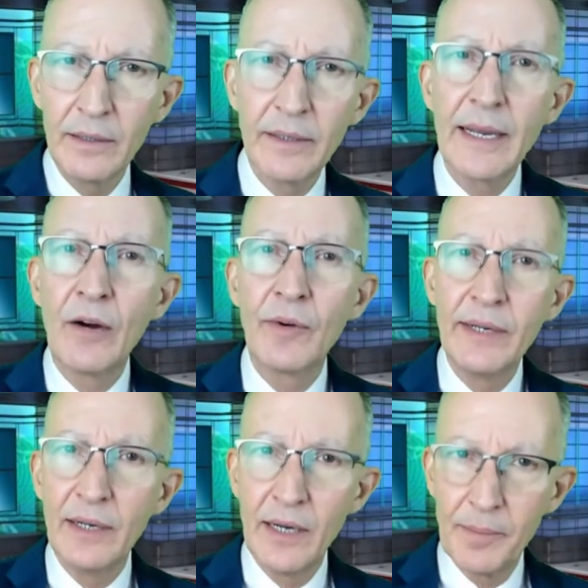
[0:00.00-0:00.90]
uh,
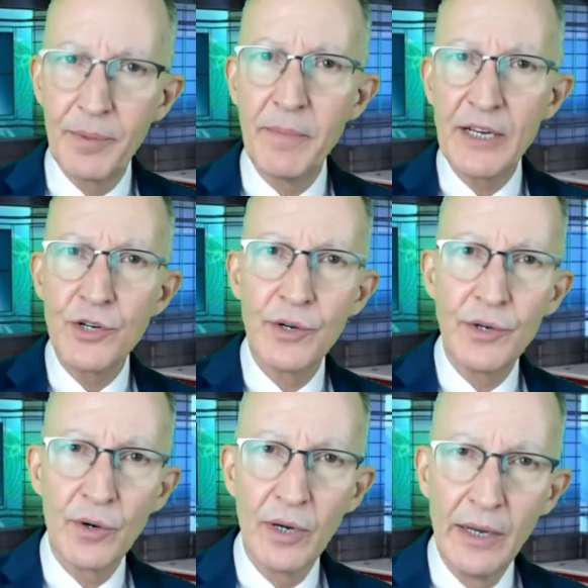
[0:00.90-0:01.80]
up. Make sure
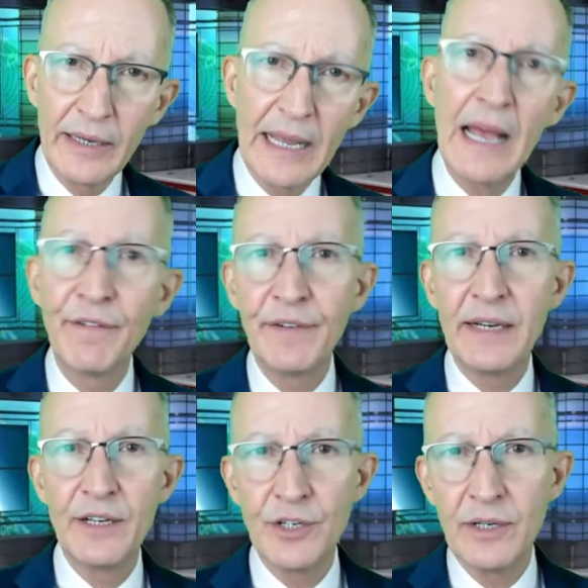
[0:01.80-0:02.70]
your
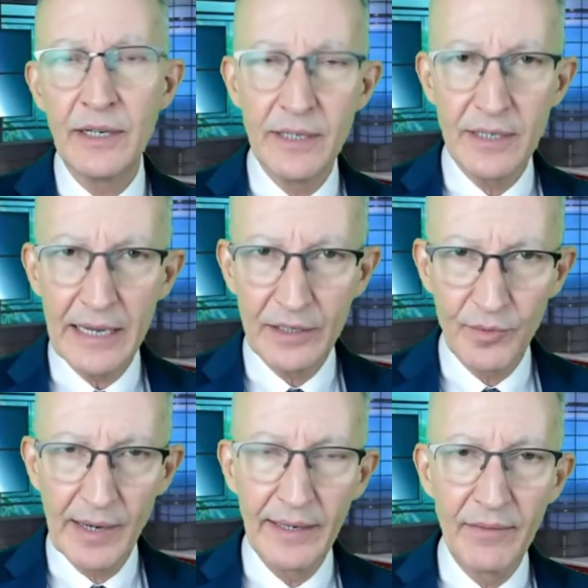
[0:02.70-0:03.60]
caffeination is at the
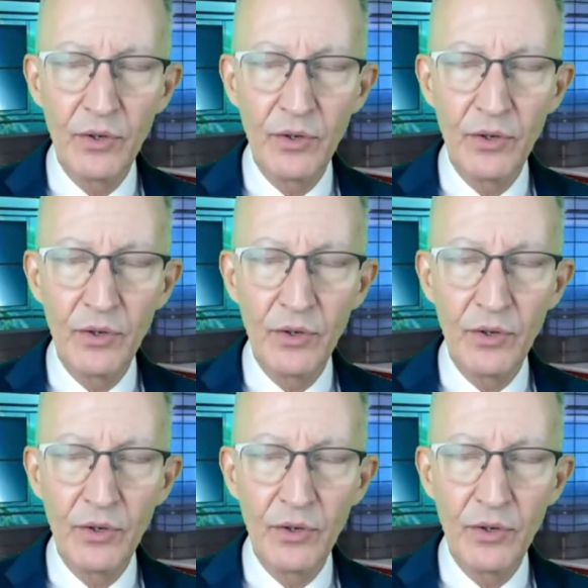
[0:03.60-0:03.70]
right level.